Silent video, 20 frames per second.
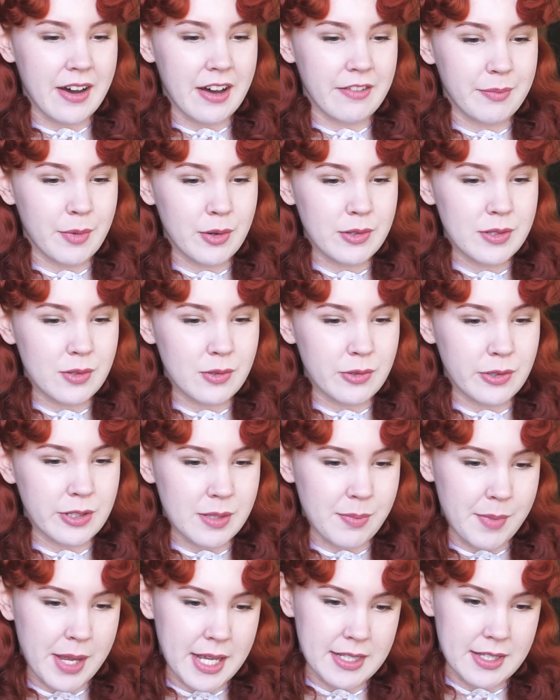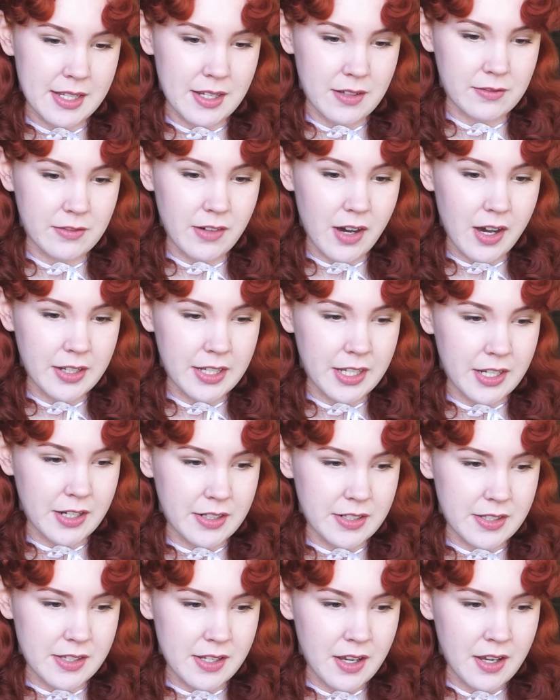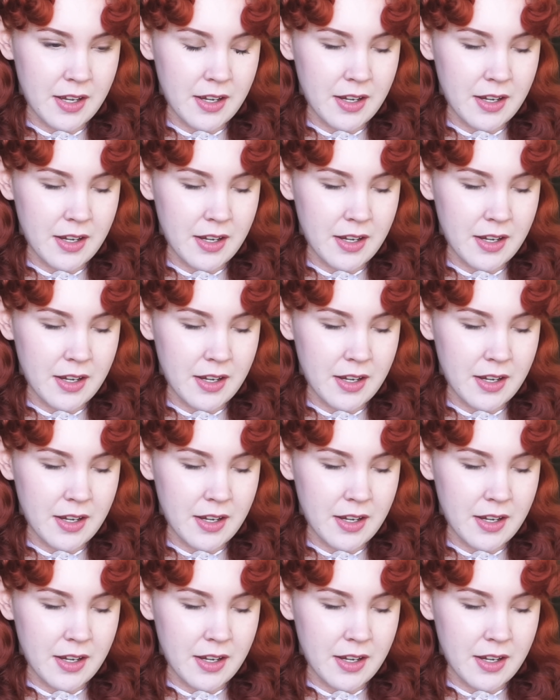of most schools makes long years